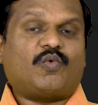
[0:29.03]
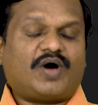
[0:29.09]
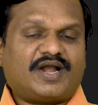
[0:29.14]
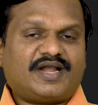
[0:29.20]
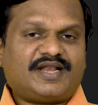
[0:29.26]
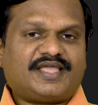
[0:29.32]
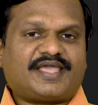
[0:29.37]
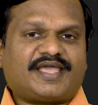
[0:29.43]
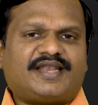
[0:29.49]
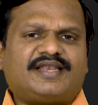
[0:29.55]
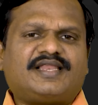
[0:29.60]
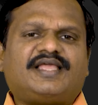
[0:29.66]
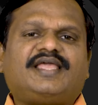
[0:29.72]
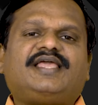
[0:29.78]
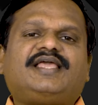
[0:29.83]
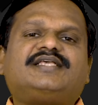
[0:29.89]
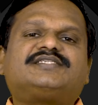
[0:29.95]
one can
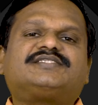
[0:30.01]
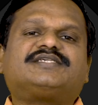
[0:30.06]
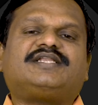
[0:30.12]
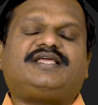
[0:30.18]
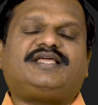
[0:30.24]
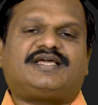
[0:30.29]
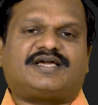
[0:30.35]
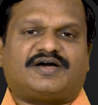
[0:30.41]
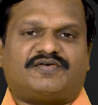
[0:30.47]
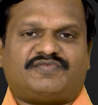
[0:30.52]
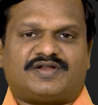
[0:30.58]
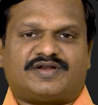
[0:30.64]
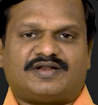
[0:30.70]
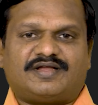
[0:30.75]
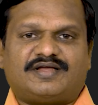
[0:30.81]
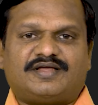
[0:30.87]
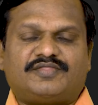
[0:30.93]
easily cover
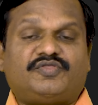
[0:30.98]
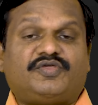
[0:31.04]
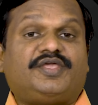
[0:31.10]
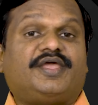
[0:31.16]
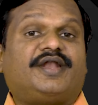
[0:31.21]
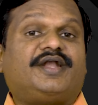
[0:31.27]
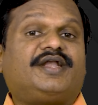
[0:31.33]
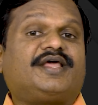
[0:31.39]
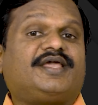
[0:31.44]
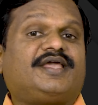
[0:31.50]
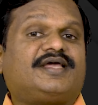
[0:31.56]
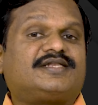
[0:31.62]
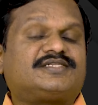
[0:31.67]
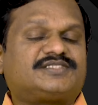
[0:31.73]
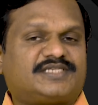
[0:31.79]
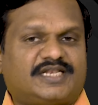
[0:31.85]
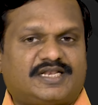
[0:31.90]
the
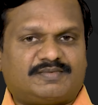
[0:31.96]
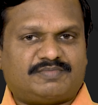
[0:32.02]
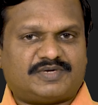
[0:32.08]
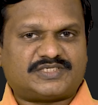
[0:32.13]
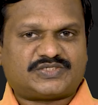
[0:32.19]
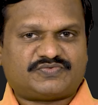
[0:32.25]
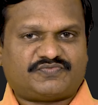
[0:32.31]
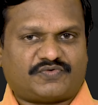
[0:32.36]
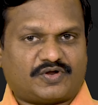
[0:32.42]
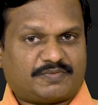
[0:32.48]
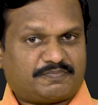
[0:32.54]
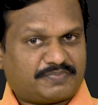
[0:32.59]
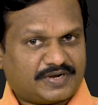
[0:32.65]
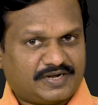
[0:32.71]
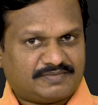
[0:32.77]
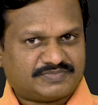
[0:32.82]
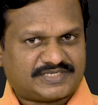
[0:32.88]
entire syllabus for
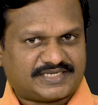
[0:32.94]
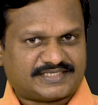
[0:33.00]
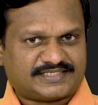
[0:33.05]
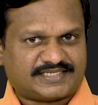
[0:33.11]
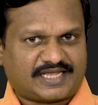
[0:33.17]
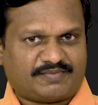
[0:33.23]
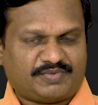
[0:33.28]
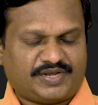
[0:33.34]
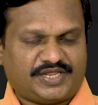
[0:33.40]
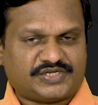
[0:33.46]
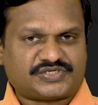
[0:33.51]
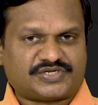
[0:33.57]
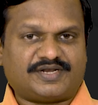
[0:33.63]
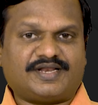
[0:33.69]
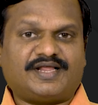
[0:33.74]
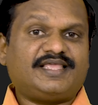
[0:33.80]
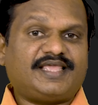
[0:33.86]
prelims
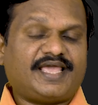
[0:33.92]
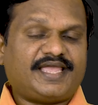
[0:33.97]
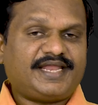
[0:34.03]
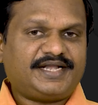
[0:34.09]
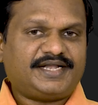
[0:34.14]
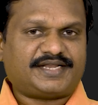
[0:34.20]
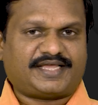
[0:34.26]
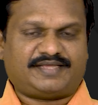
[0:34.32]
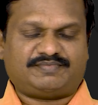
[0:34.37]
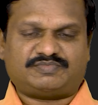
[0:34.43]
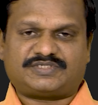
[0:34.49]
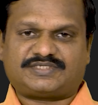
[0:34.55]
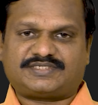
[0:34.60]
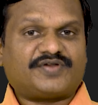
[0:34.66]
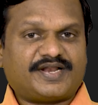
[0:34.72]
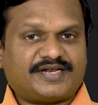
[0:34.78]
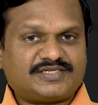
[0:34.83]
examination eight times
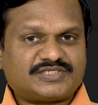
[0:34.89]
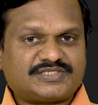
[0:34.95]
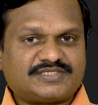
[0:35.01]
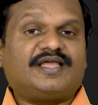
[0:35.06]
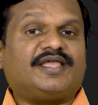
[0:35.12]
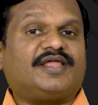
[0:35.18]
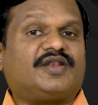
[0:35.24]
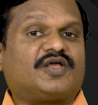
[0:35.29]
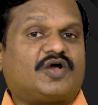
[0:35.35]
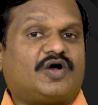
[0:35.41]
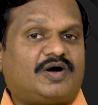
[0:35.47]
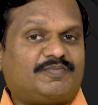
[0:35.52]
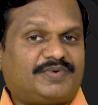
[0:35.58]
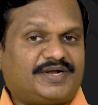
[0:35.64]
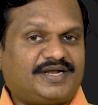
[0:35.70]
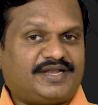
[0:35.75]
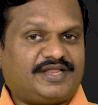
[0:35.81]
friends in
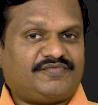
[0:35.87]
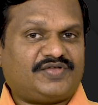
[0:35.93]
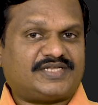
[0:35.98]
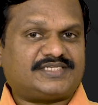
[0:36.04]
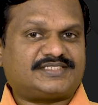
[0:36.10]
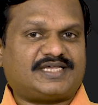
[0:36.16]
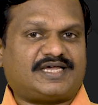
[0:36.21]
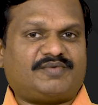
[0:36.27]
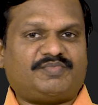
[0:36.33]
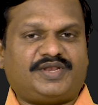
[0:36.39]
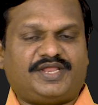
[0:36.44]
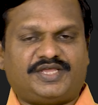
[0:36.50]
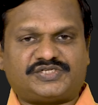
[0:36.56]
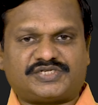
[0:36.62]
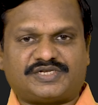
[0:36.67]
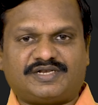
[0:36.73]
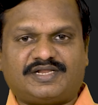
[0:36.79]
competitive
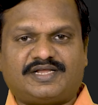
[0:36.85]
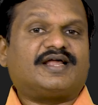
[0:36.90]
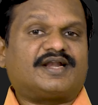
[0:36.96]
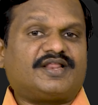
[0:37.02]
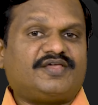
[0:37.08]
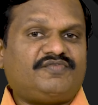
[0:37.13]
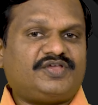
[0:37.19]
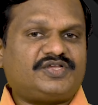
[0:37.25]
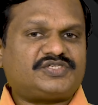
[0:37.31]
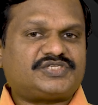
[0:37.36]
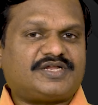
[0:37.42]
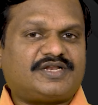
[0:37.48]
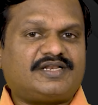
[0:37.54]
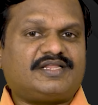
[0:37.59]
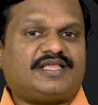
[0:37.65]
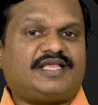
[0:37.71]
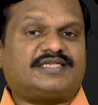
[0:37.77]
examination
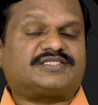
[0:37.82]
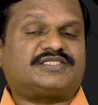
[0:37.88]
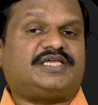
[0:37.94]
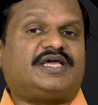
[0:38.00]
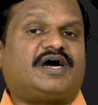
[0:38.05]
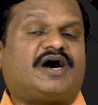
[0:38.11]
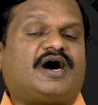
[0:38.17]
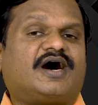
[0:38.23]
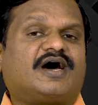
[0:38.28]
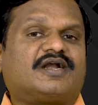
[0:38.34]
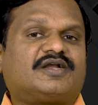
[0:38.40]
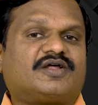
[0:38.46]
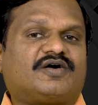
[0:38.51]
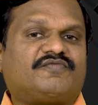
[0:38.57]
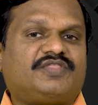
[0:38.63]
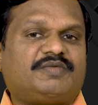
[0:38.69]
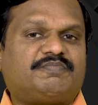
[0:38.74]
revision is the heart
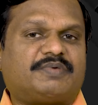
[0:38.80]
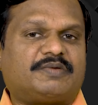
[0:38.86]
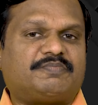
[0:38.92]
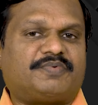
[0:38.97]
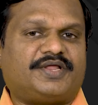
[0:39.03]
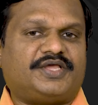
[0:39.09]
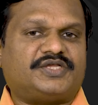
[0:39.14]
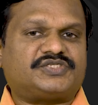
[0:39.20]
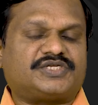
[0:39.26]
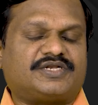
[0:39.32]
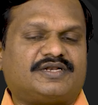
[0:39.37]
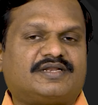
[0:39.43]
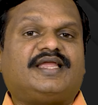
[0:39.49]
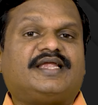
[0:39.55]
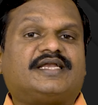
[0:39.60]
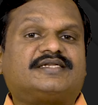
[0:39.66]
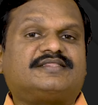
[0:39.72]
of the preparation
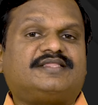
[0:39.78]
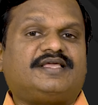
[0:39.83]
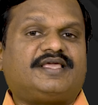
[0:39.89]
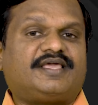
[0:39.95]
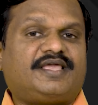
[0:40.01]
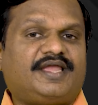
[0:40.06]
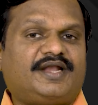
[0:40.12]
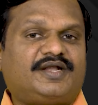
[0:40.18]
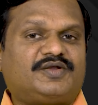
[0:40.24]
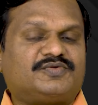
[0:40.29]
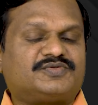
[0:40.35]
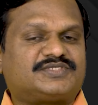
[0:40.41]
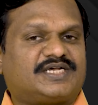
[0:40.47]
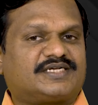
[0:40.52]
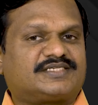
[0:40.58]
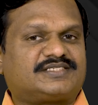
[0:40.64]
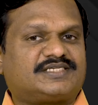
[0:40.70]
it is the key to
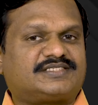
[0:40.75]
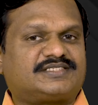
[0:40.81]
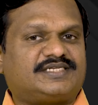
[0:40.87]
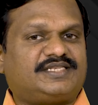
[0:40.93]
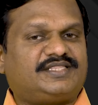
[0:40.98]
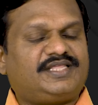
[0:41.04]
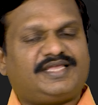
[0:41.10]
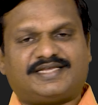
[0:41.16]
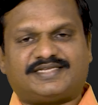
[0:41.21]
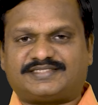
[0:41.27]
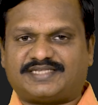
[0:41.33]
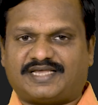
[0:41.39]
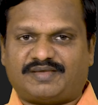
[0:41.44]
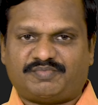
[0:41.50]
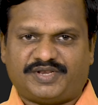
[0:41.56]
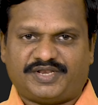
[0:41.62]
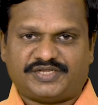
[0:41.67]
success in the
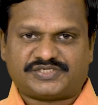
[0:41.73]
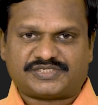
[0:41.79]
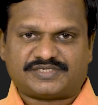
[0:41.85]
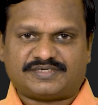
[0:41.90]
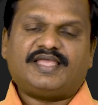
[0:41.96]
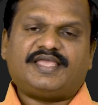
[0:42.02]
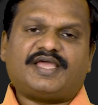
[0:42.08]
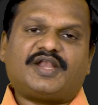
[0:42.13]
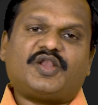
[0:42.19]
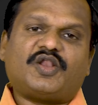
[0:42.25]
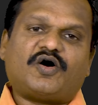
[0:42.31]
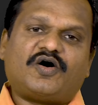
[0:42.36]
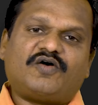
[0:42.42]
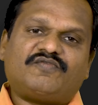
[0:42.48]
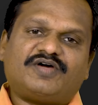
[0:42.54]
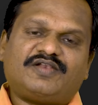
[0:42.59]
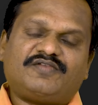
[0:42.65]
examination a
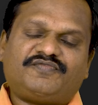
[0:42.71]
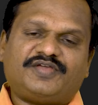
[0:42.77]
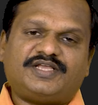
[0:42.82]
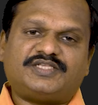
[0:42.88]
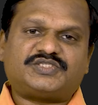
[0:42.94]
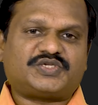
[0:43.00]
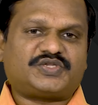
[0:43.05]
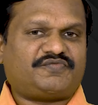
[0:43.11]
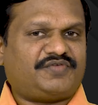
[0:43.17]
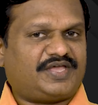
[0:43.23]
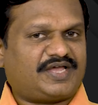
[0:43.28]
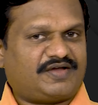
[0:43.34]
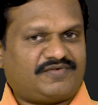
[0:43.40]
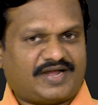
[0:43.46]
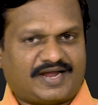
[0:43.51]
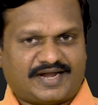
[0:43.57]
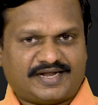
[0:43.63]
novel feature we
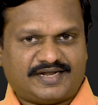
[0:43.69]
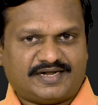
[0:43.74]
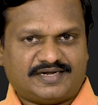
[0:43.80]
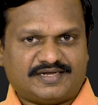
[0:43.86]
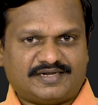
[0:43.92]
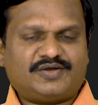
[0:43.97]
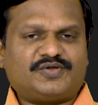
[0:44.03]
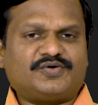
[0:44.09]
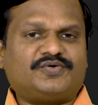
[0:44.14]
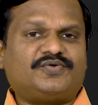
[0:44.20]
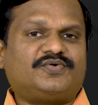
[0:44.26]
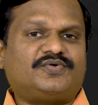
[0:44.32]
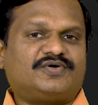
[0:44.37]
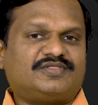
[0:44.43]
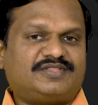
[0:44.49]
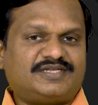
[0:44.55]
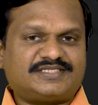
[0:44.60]
have added to
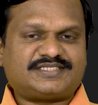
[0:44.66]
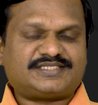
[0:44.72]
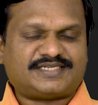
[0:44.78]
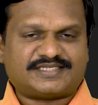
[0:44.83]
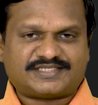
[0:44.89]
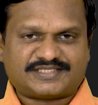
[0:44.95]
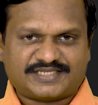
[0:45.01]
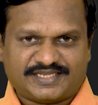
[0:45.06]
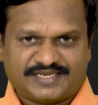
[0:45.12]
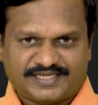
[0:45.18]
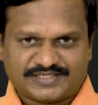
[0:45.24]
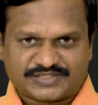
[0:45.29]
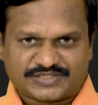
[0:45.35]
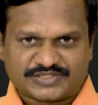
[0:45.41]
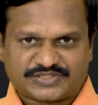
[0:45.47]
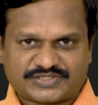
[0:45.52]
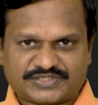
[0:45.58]
this test
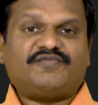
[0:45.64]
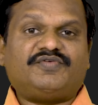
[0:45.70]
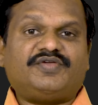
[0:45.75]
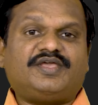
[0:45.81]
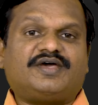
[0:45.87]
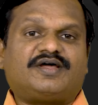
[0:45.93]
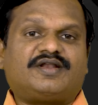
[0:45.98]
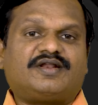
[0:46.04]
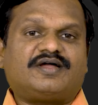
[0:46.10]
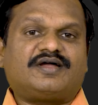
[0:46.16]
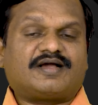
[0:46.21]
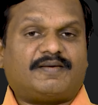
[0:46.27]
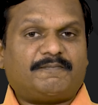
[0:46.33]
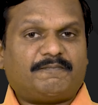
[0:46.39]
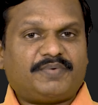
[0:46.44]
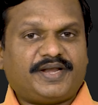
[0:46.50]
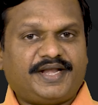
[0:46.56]
series is we are
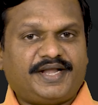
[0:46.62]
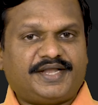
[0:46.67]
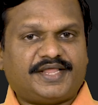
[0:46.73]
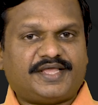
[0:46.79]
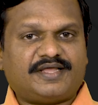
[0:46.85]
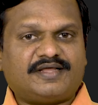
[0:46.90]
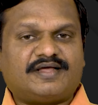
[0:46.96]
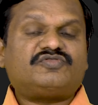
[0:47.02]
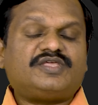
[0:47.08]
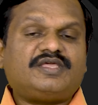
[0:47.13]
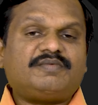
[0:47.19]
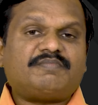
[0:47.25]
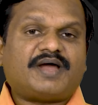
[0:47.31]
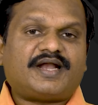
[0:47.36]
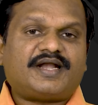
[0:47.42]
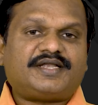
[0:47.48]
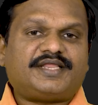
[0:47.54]
completing
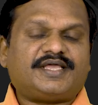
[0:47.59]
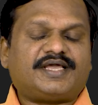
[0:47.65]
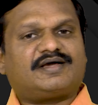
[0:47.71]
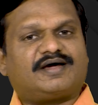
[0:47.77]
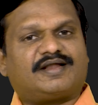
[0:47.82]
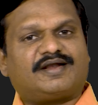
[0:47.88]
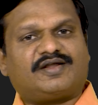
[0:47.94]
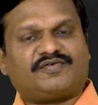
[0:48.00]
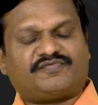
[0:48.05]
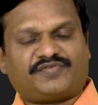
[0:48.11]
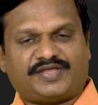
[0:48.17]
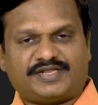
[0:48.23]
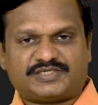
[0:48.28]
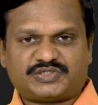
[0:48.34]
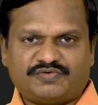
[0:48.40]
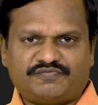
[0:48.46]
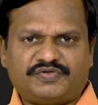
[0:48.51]
thematic current
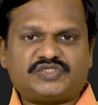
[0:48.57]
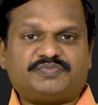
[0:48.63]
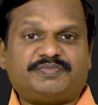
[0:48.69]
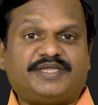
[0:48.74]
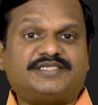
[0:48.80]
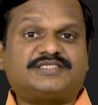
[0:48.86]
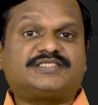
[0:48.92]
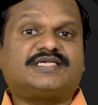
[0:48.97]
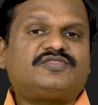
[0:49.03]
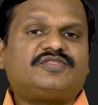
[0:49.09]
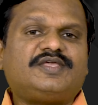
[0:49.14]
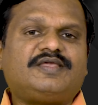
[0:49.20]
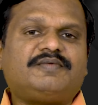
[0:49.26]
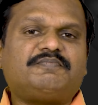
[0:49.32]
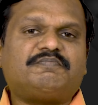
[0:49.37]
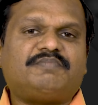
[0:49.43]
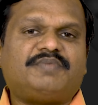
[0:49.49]
affairs which means
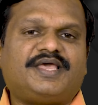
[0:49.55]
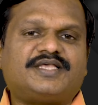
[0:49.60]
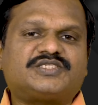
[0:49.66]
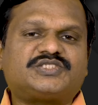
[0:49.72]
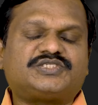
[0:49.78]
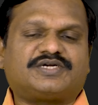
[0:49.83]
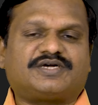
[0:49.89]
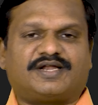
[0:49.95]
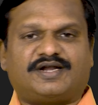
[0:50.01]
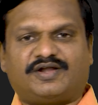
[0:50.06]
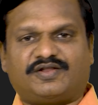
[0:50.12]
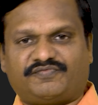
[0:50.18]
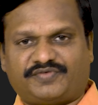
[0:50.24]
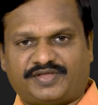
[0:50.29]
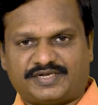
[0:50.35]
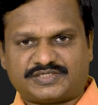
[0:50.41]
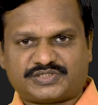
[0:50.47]
theme based current affairs
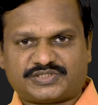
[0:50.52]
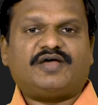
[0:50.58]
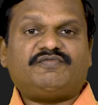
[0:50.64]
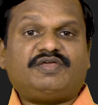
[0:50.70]
affairs.